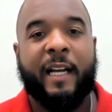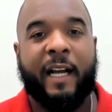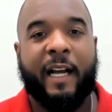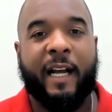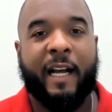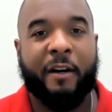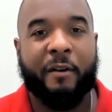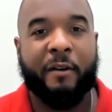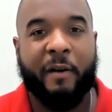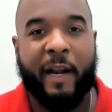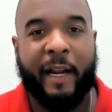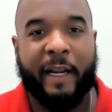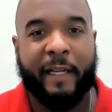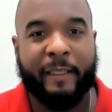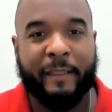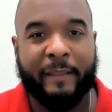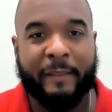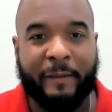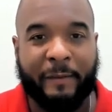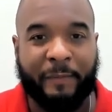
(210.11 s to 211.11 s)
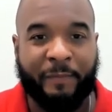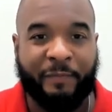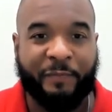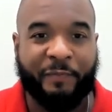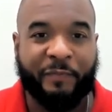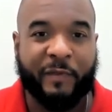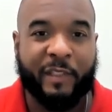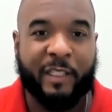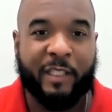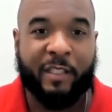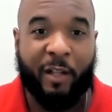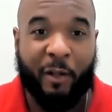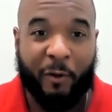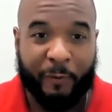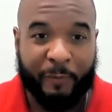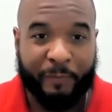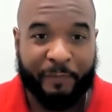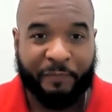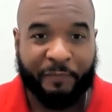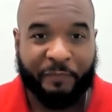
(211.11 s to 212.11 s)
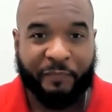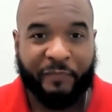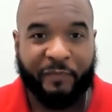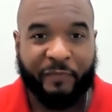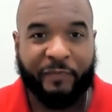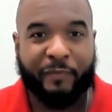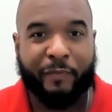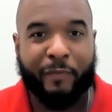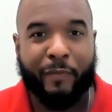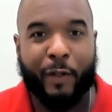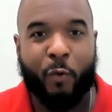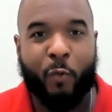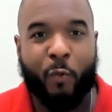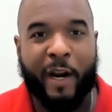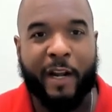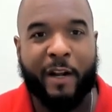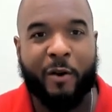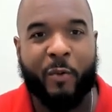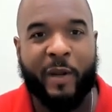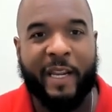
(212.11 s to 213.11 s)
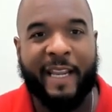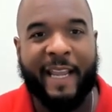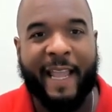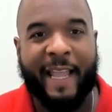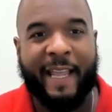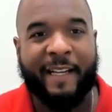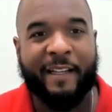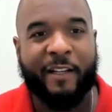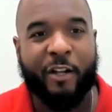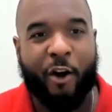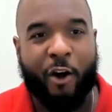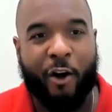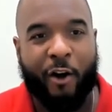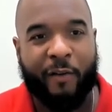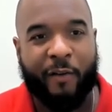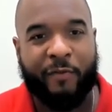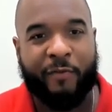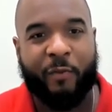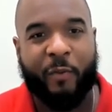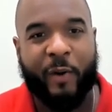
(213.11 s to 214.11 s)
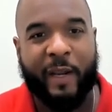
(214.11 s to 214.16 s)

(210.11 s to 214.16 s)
All right. So where do we end off?